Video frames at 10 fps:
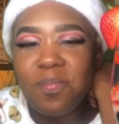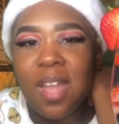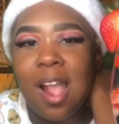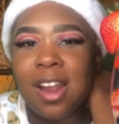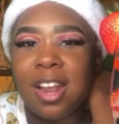
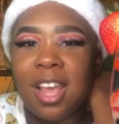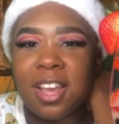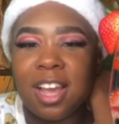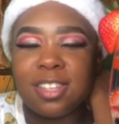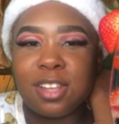And I had
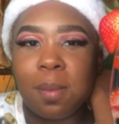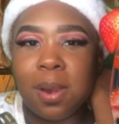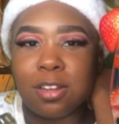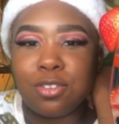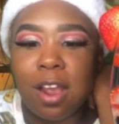got stopped at
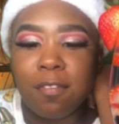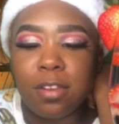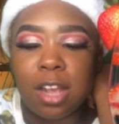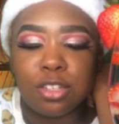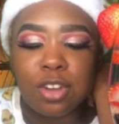a
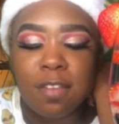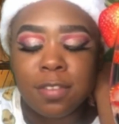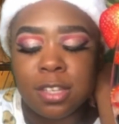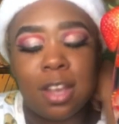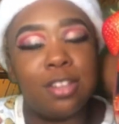
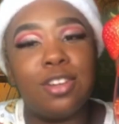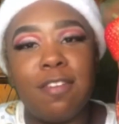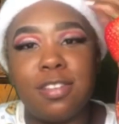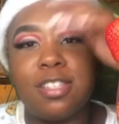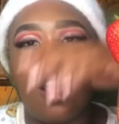
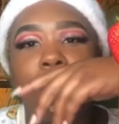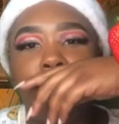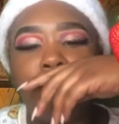traffic stop.